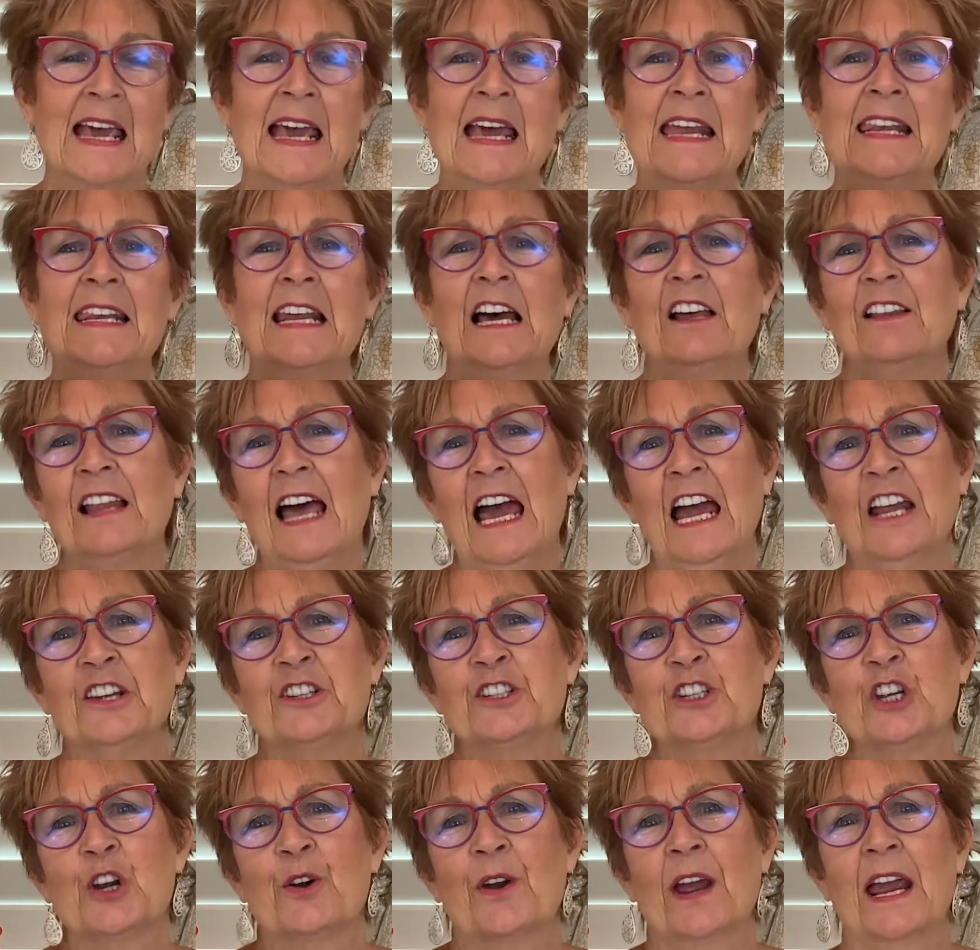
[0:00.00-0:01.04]
Now,
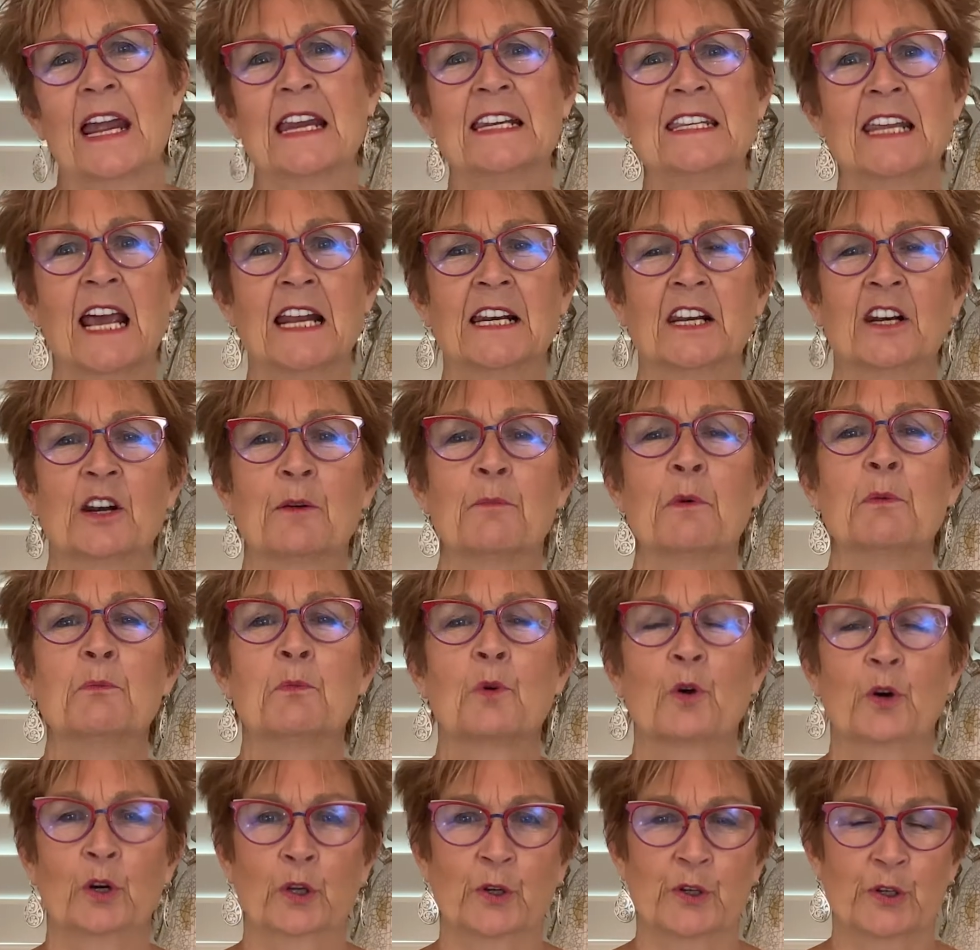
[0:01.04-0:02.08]
last year I attended a
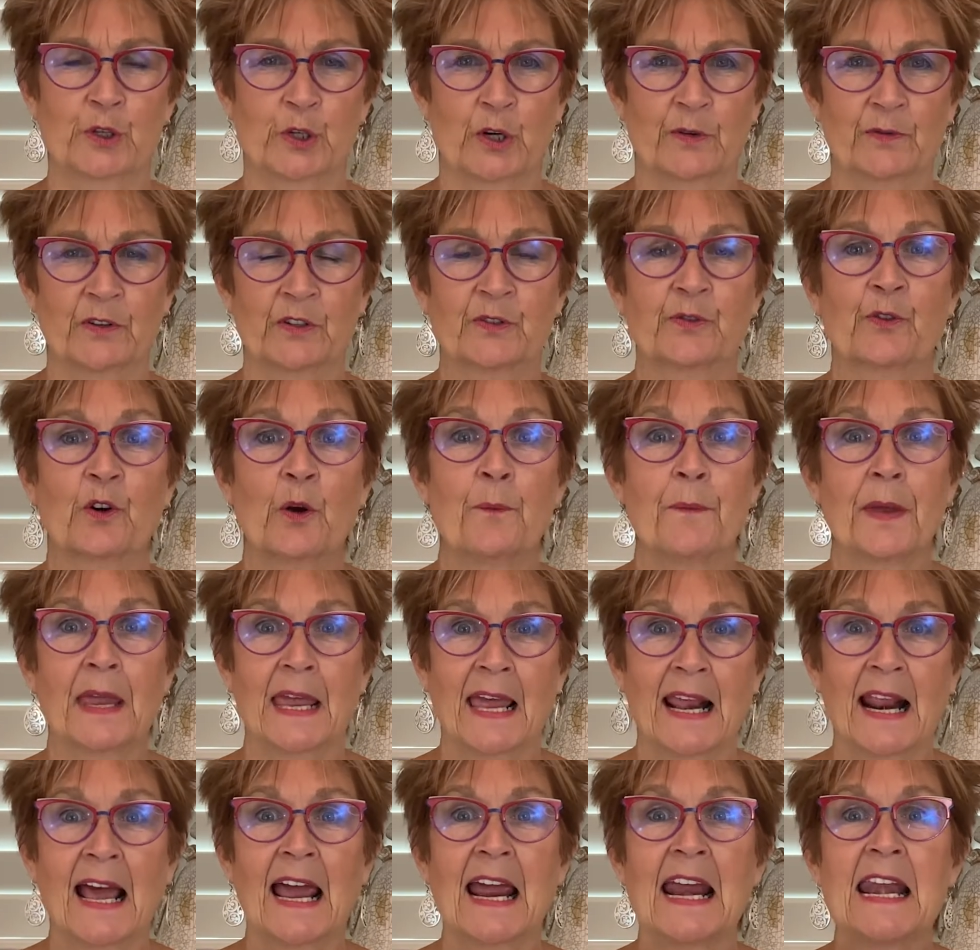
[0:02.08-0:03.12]
memorial service for a
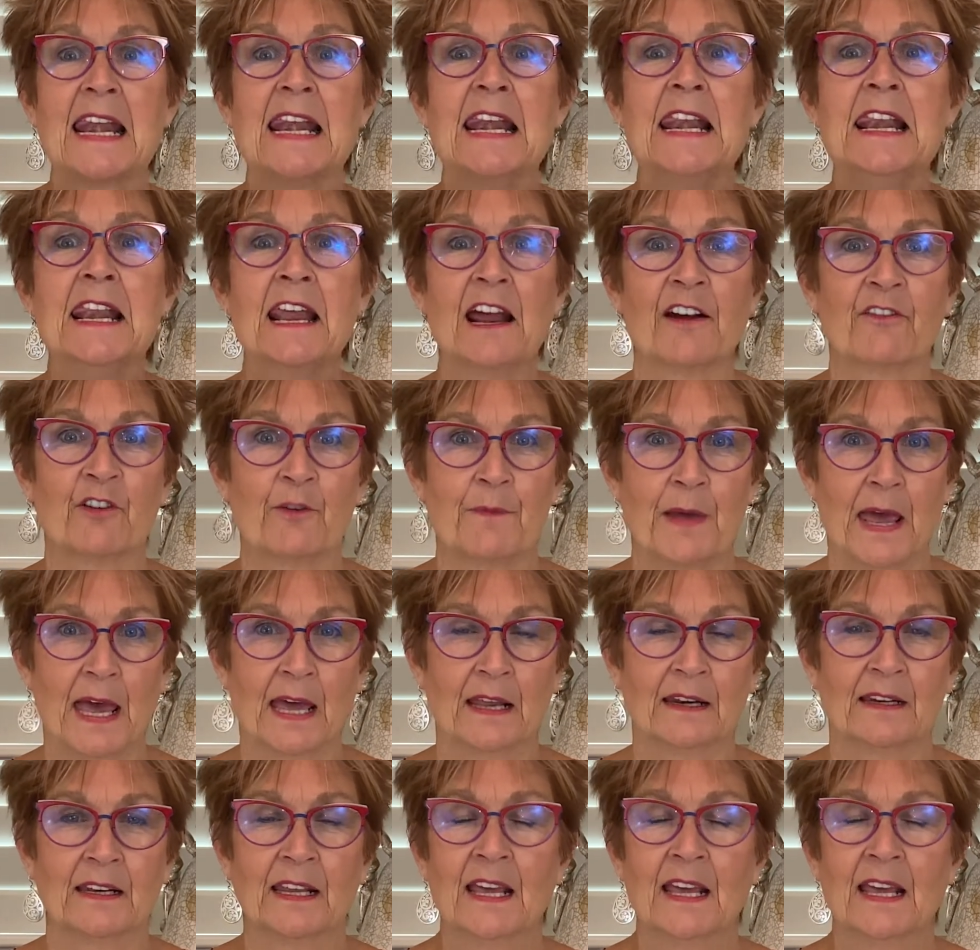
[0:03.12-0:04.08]
man I had never met.